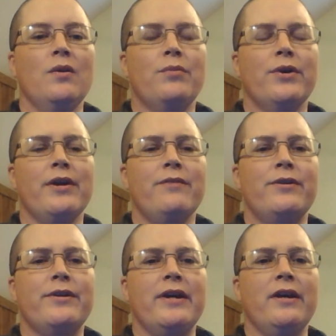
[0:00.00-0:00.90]
but
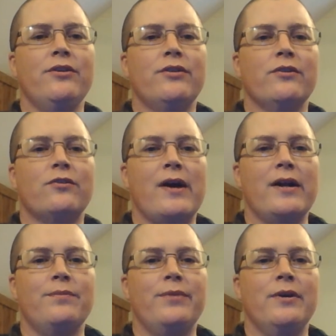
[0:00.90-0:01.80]
every day you can
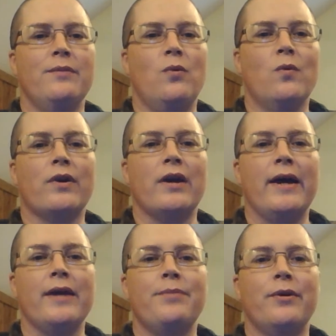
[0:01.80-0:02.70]
try to be a more
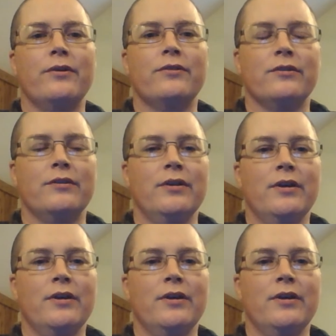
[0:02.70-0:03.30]
kind person